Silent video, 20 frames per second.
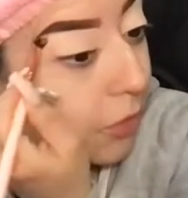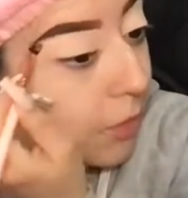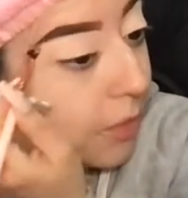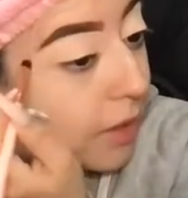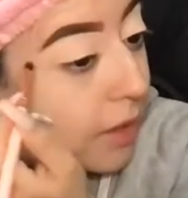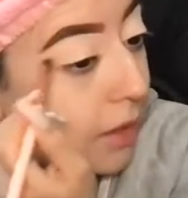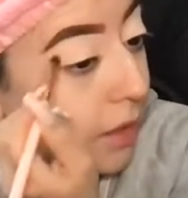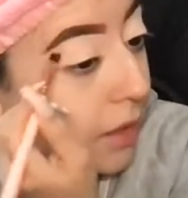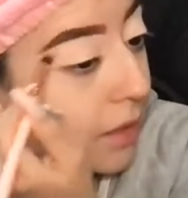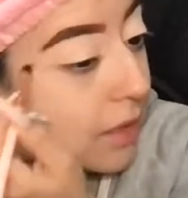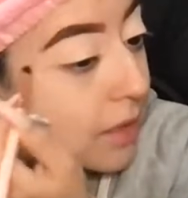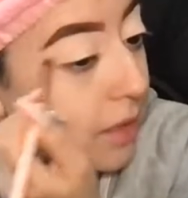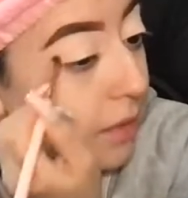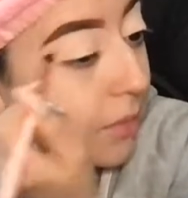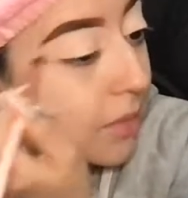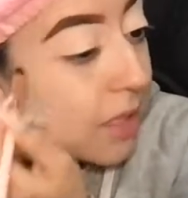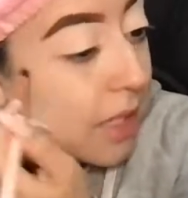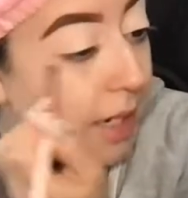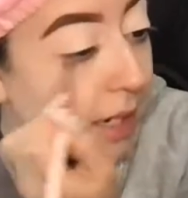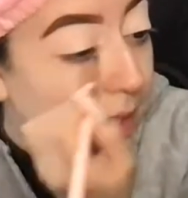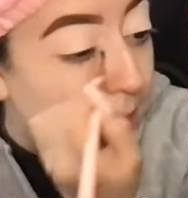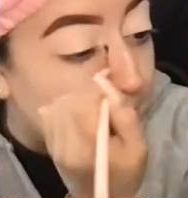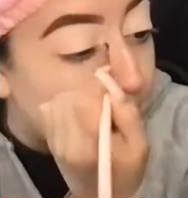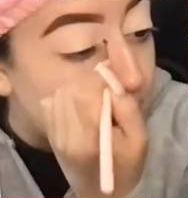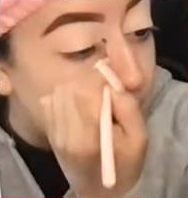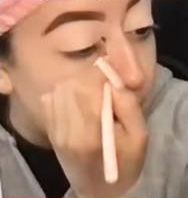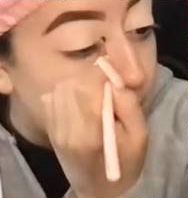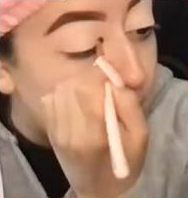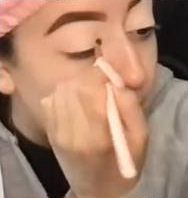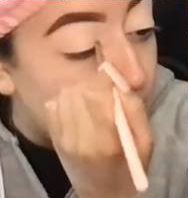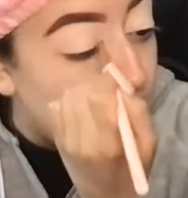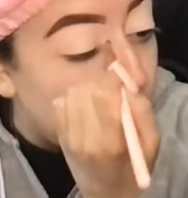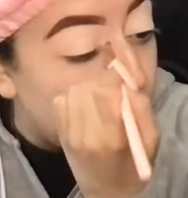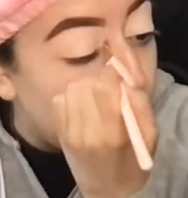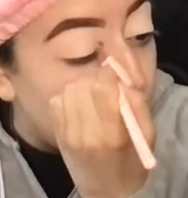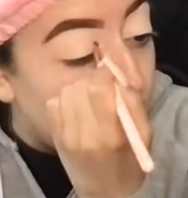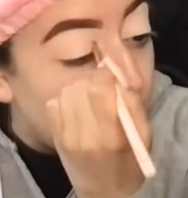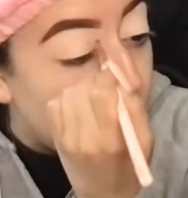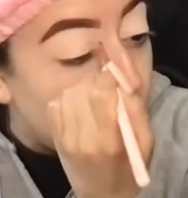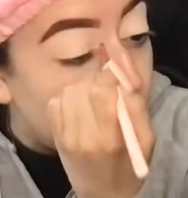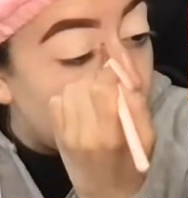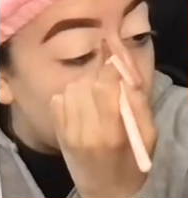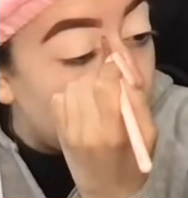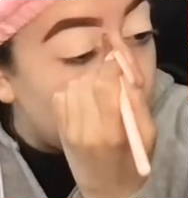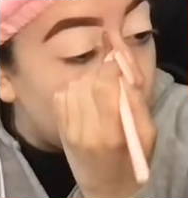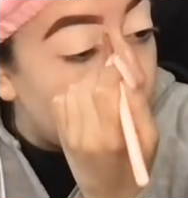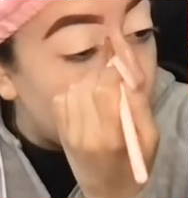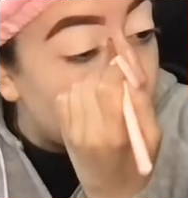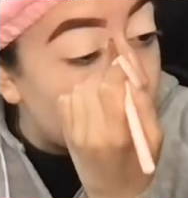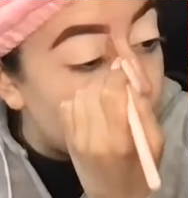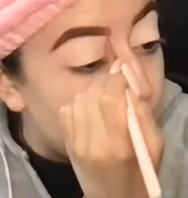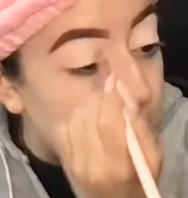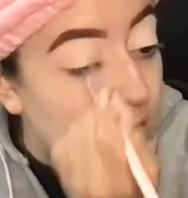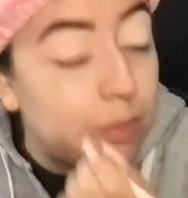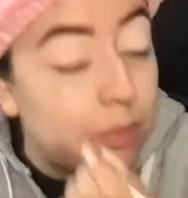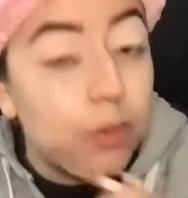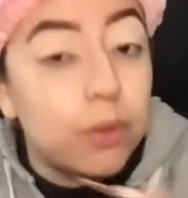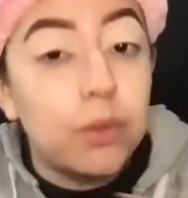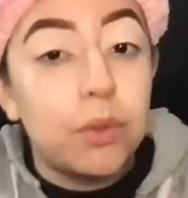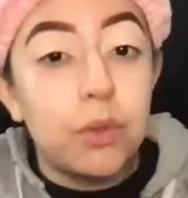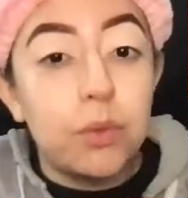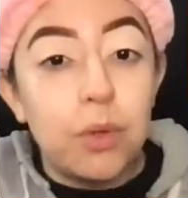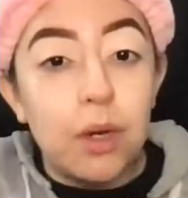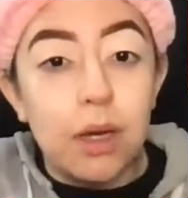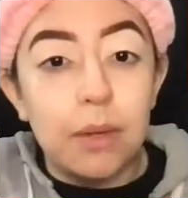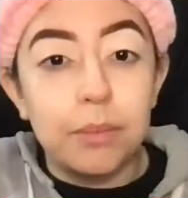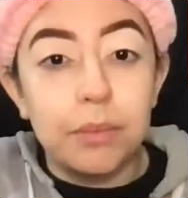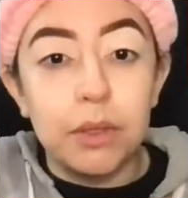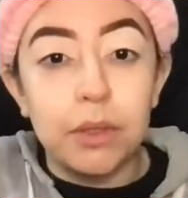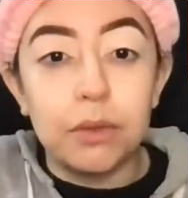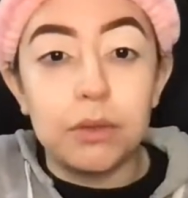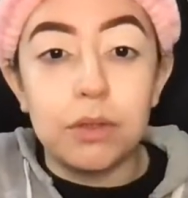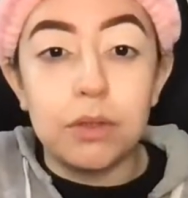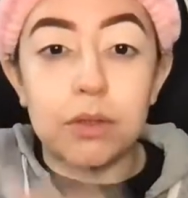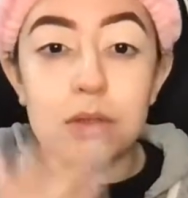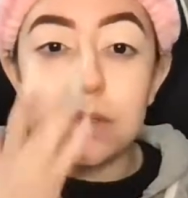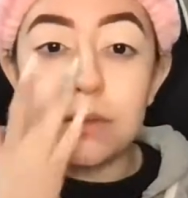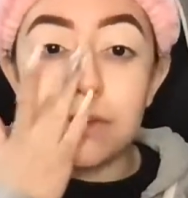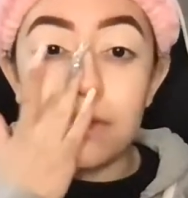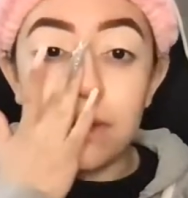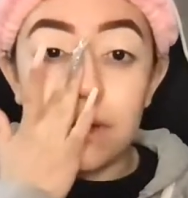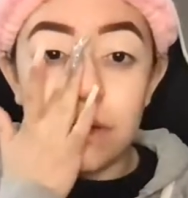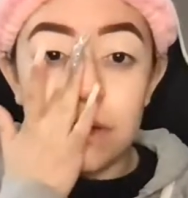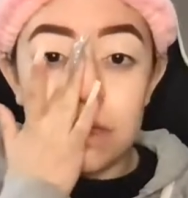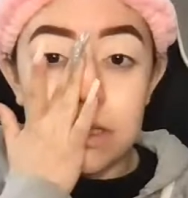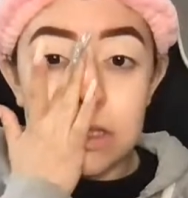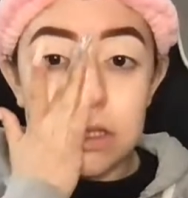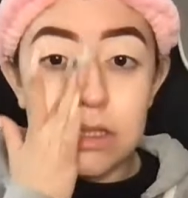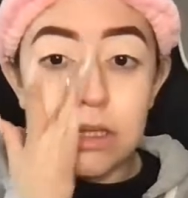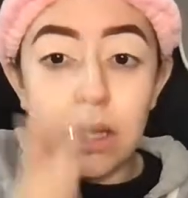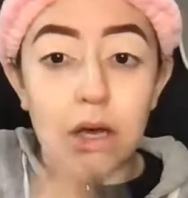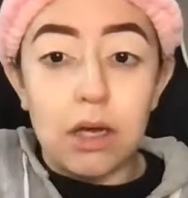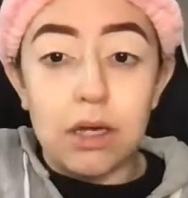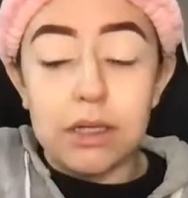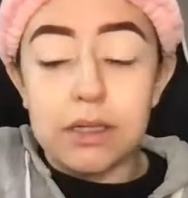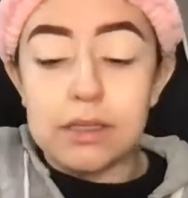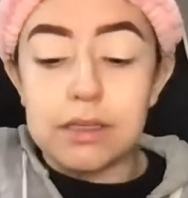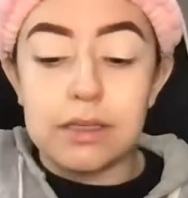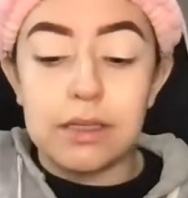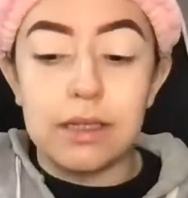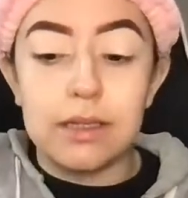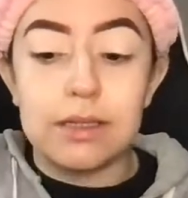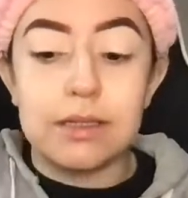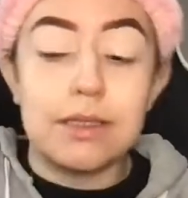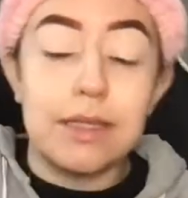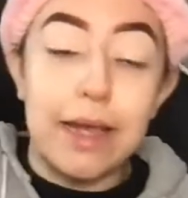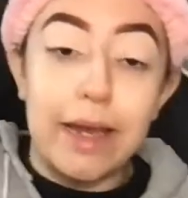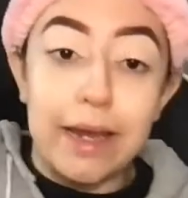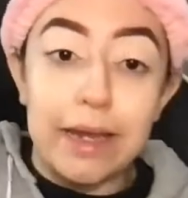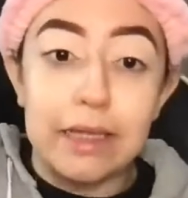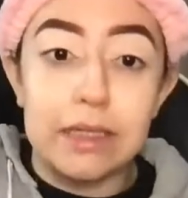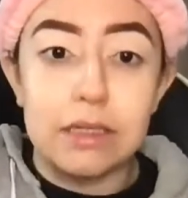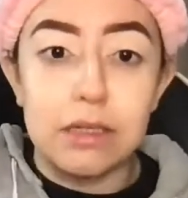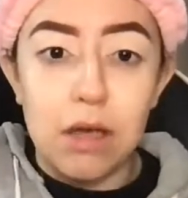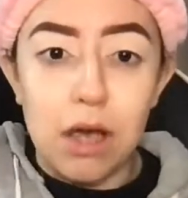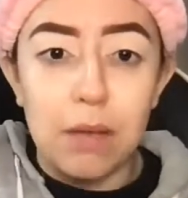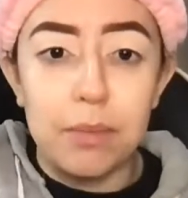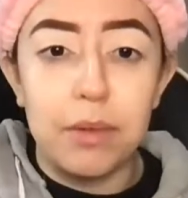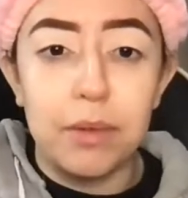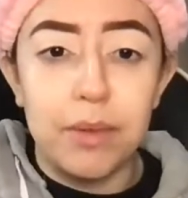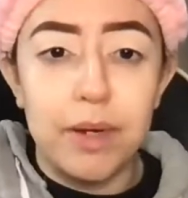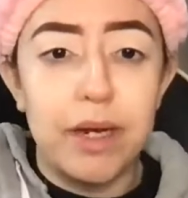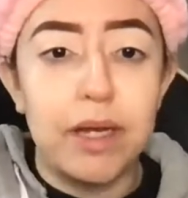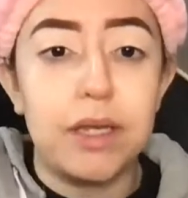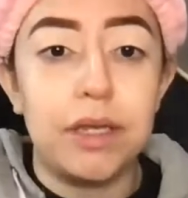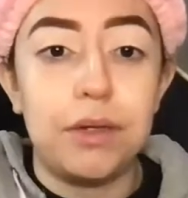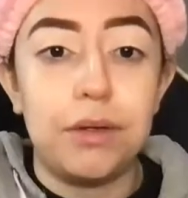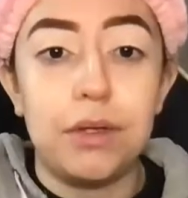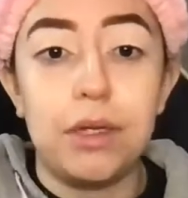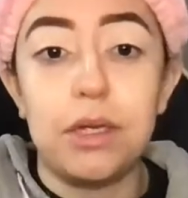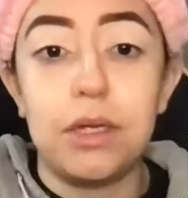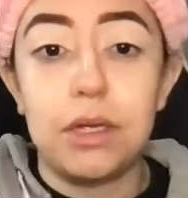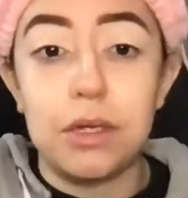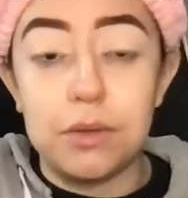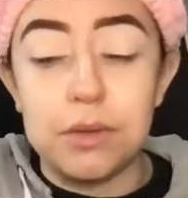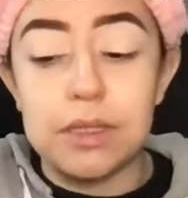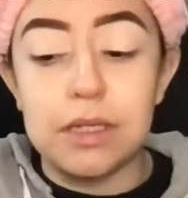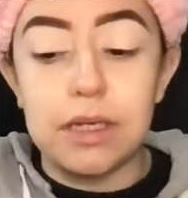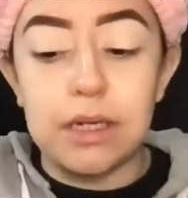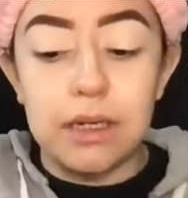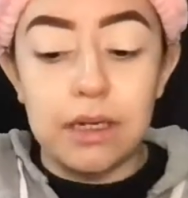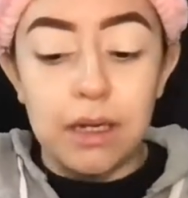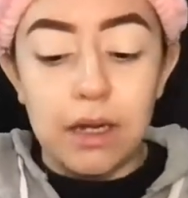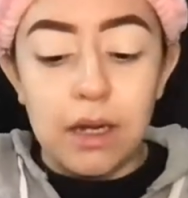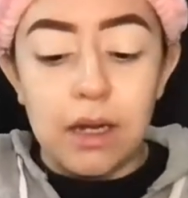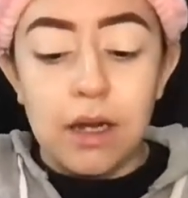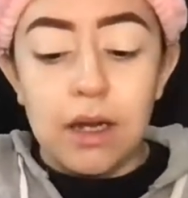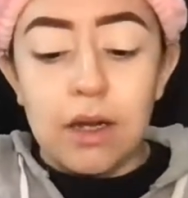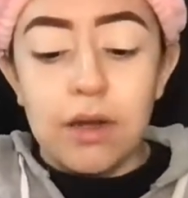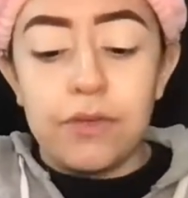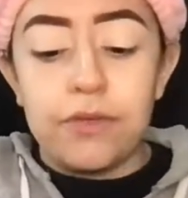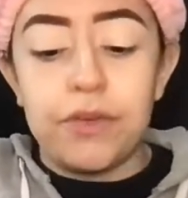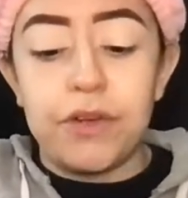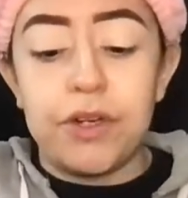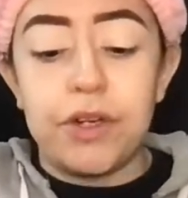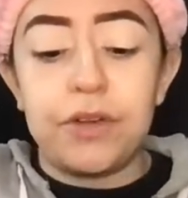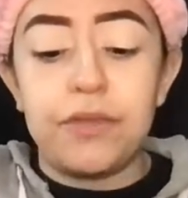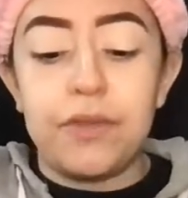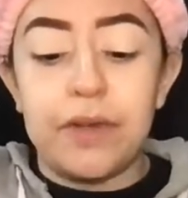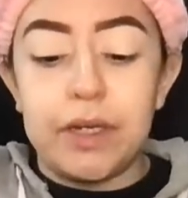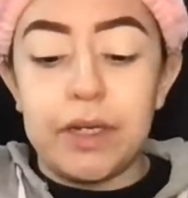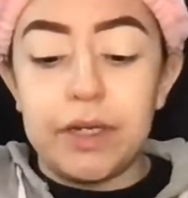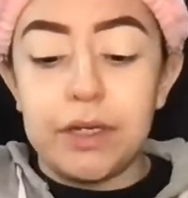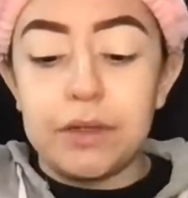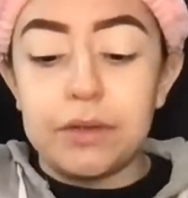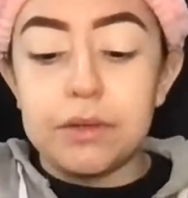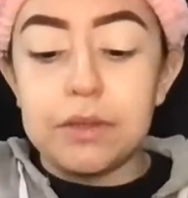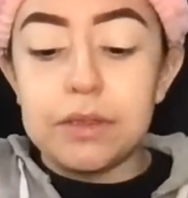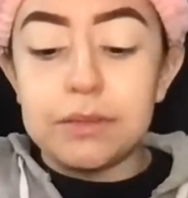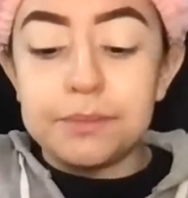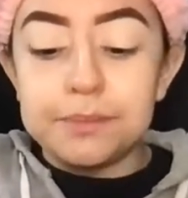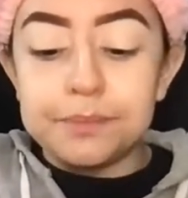because sometimes those people who upload those songs that say it's copyright, you could use it for your videos,